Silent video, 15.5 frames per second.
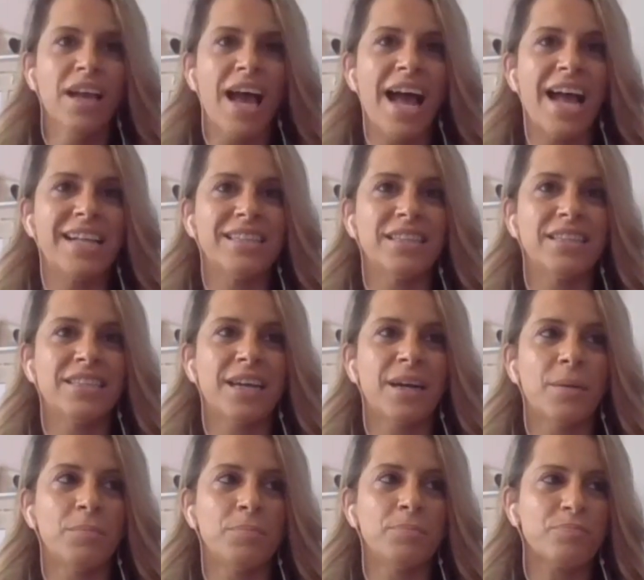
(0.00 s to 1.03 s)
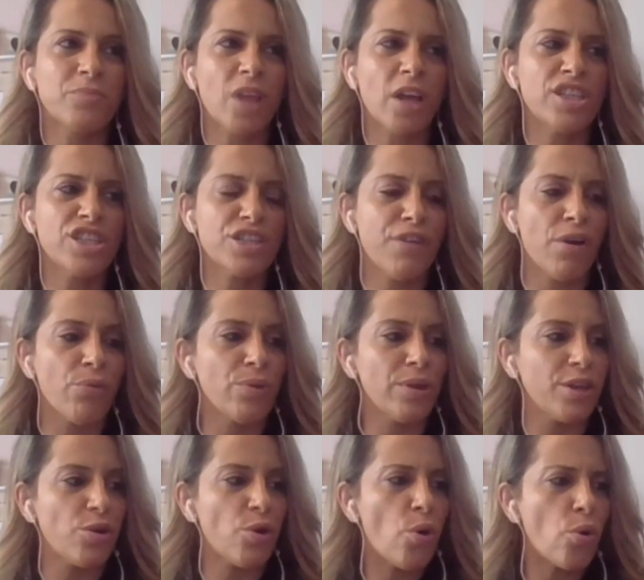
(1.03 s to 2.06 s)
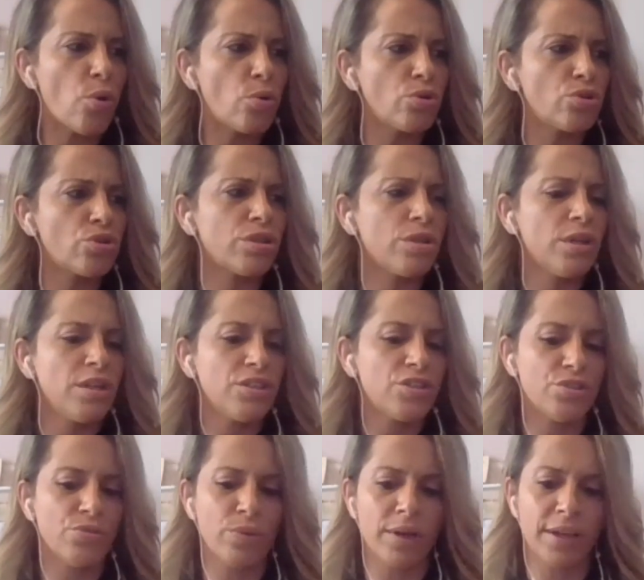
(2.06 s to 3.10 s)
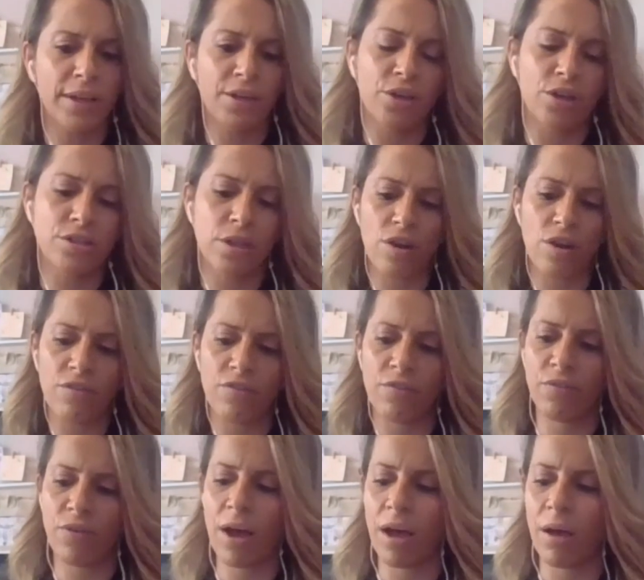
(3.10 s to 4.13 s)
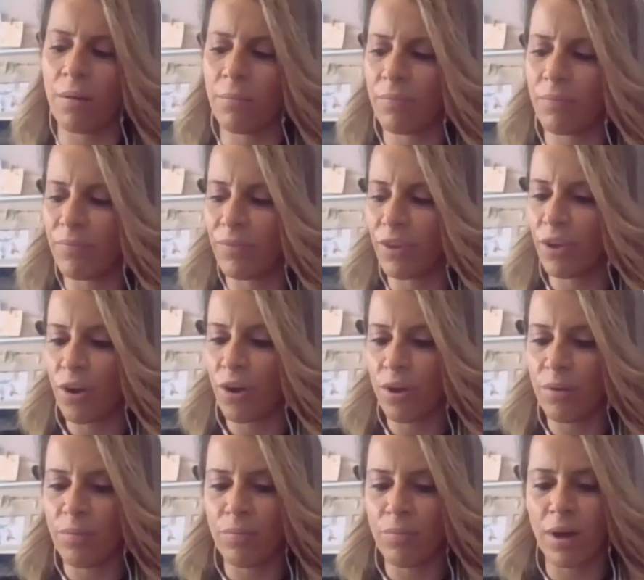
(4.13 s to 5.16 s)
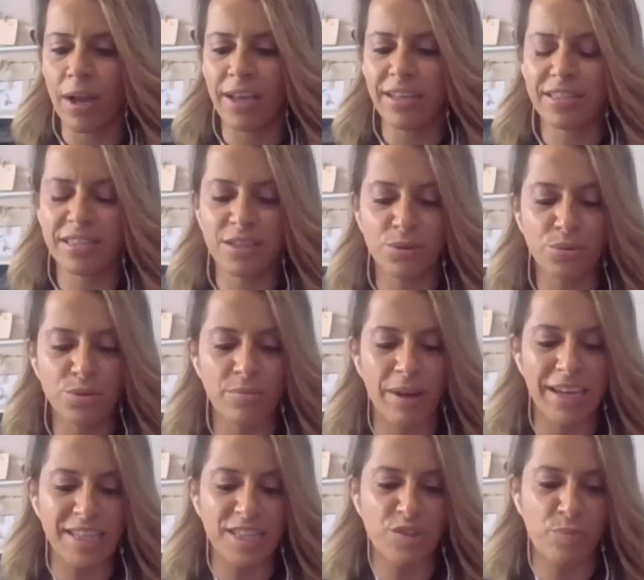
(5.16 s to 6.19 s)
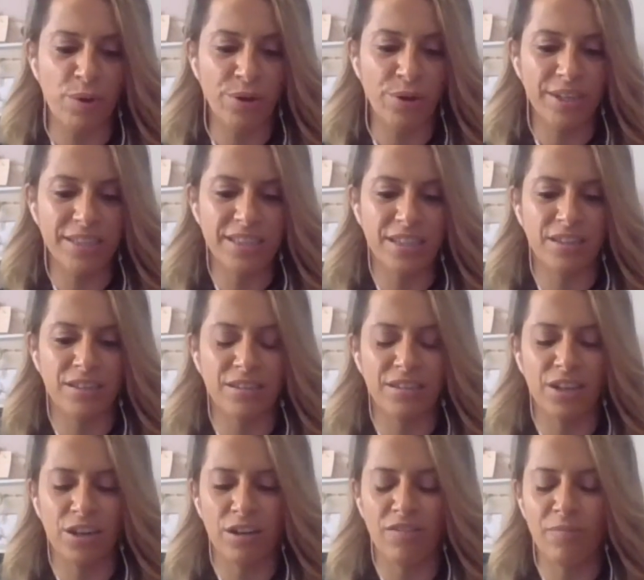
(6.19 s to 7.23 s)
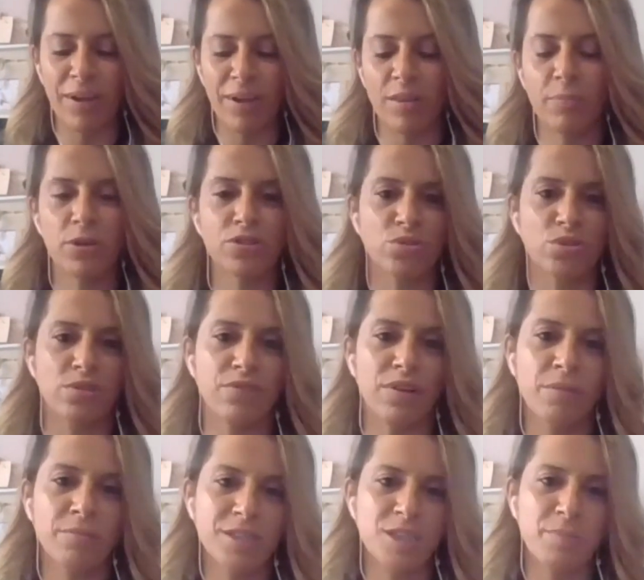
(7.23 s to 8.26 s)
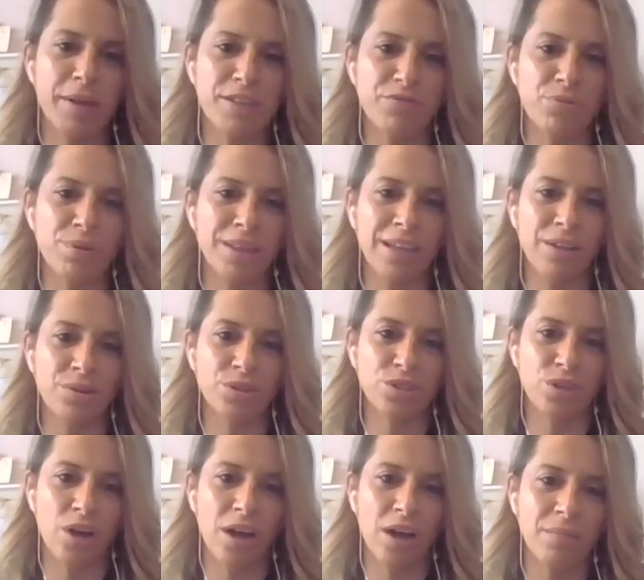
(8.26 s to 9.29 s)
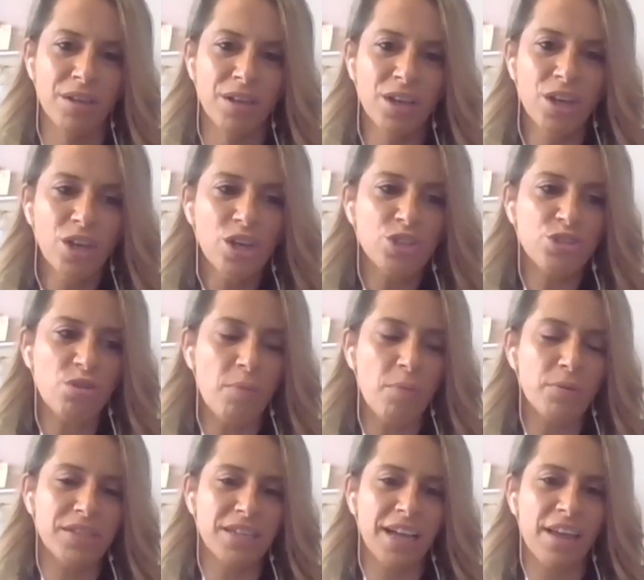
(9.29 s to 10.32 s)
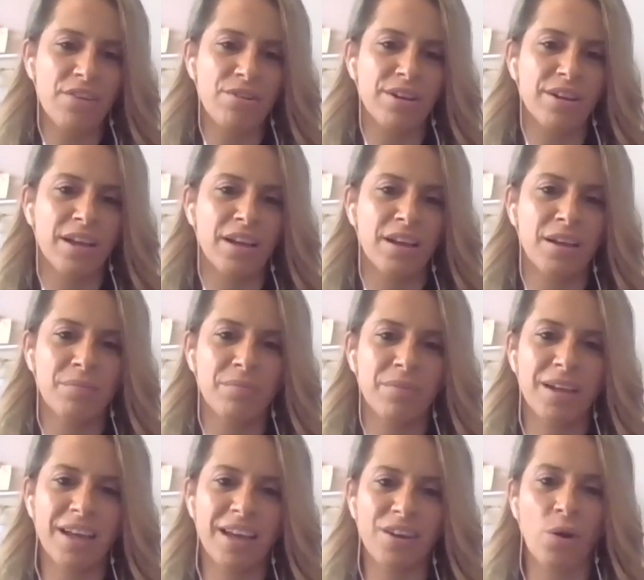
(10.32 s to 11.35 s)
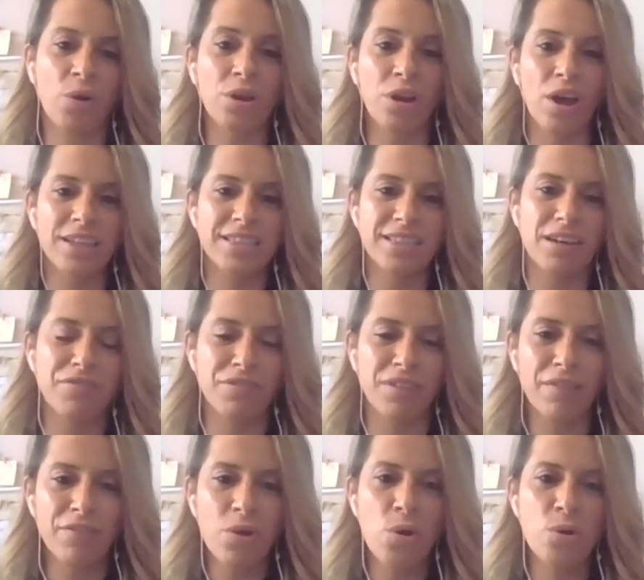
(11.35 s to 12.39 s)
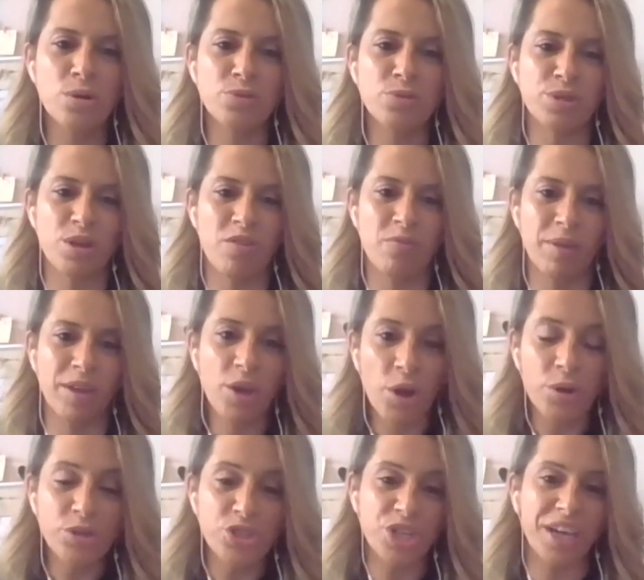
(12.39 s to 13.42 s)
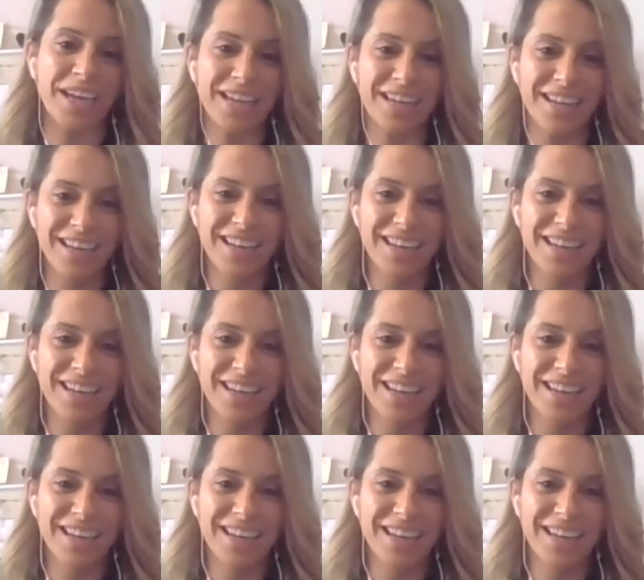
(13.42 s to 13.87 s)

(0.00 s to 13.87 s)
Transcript: And I just felt really called to really use of, my skills and my experience. And, I've been in the personal development space for a really long time. So I put together an online self-love course, which I've been coaching.